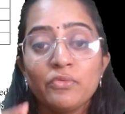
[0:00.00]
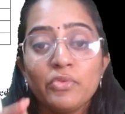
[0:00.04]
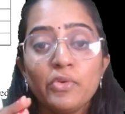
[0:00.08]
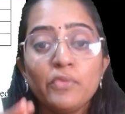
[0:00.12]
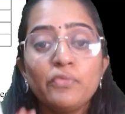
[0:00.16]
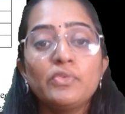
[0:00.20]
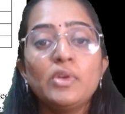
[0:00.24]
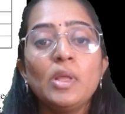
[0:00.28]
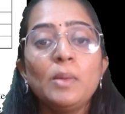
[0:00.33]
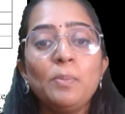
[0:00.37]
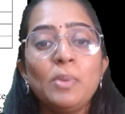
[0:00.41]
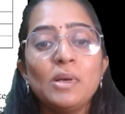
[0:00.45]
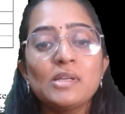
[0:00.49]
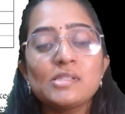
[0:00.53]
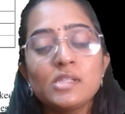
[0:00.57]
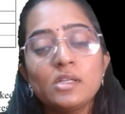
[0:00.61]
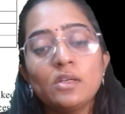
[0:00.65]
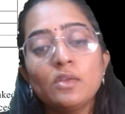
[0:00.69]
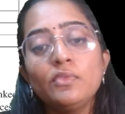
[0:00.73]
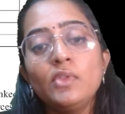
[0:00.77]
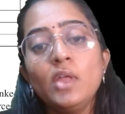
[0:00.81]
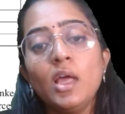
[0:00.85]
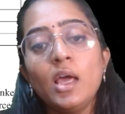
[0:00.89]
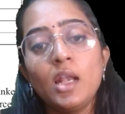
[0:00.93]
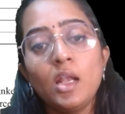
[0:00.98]
50%
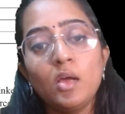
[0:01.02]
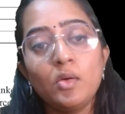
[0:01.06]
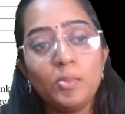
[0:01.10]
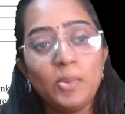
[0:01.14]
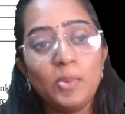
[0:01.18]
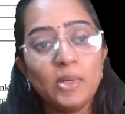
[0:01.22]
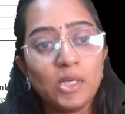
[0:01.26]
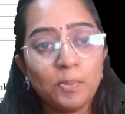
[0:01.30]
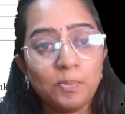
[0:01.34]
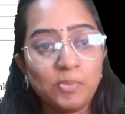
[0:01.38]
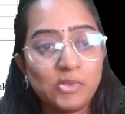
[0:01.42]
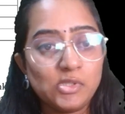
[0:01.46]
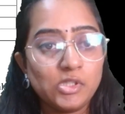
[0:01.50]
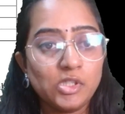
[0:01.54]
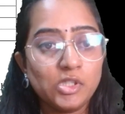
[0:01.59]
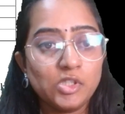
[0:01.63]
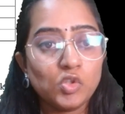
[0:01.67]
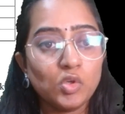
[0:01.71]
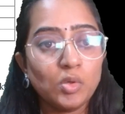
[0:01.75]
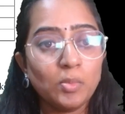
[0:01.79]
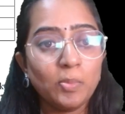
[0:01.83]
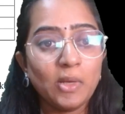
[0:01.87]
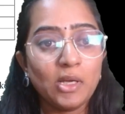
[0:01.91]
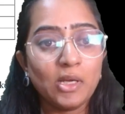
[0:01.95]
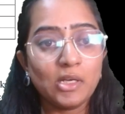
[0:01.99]
of the allowable
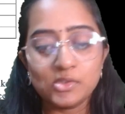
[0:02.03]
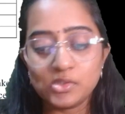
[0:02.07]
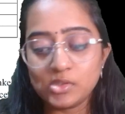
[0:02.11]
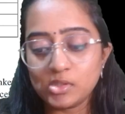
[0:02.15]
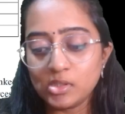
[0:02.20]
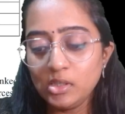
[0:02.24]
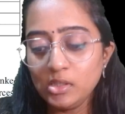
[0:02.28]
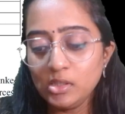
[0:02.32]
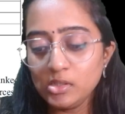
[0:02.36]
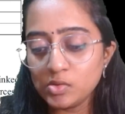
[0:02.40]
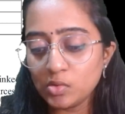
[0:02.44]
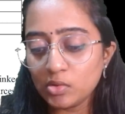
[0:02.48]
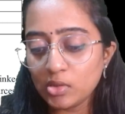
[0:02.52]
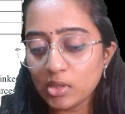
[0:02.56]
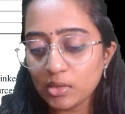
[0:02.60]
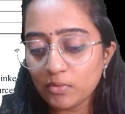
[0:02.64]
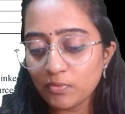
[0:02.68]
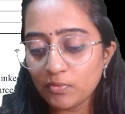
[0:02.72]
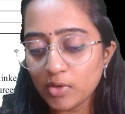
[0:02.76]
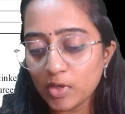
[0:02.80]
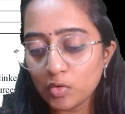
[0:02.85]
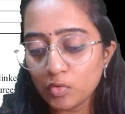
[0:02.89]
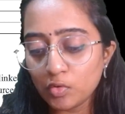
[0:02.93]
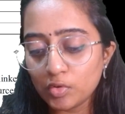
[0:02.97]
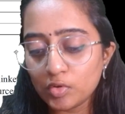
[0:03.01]
depreciation would be considered, so that
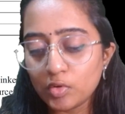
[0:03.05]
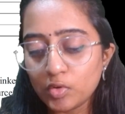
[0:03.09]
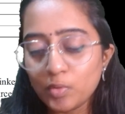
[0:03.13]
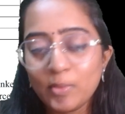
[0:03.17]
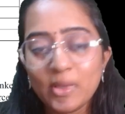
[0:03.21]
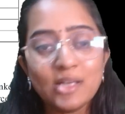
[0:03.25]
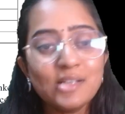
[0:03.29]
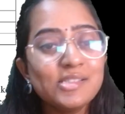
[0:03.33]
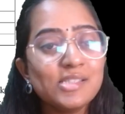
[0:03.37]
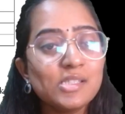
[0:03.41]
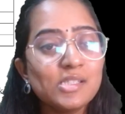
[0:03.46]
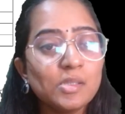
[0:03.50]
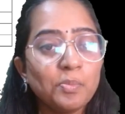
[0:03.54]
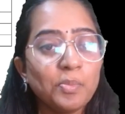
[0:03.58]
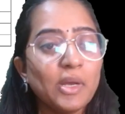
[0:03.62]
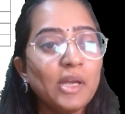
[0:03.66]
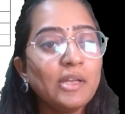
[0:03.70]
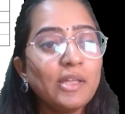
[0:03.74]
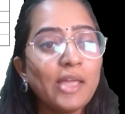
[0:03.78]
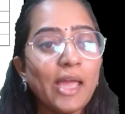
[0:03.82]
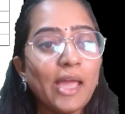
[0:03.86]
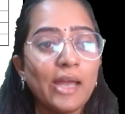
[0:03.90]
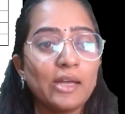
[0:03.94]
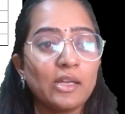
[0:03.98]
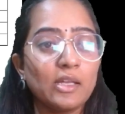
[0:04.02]
we are going to make a
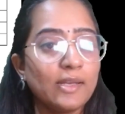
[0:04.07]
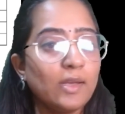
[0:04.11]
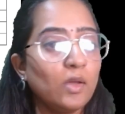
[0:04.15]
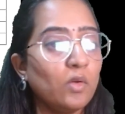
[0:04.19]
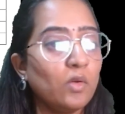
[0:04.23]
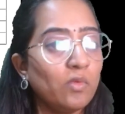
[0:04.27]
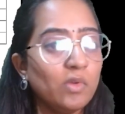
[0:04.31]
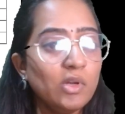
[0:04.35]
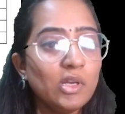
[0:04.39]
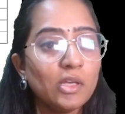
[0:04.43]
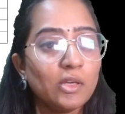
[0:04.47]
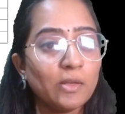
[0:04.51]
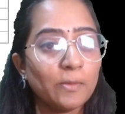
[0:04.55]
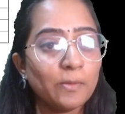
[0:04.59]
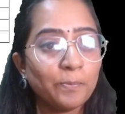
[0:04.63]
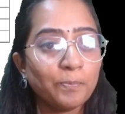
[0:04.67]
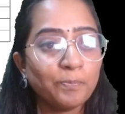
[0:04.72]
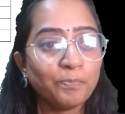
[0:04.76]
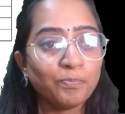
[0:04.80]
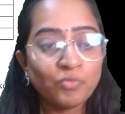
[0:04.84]
separate category over here.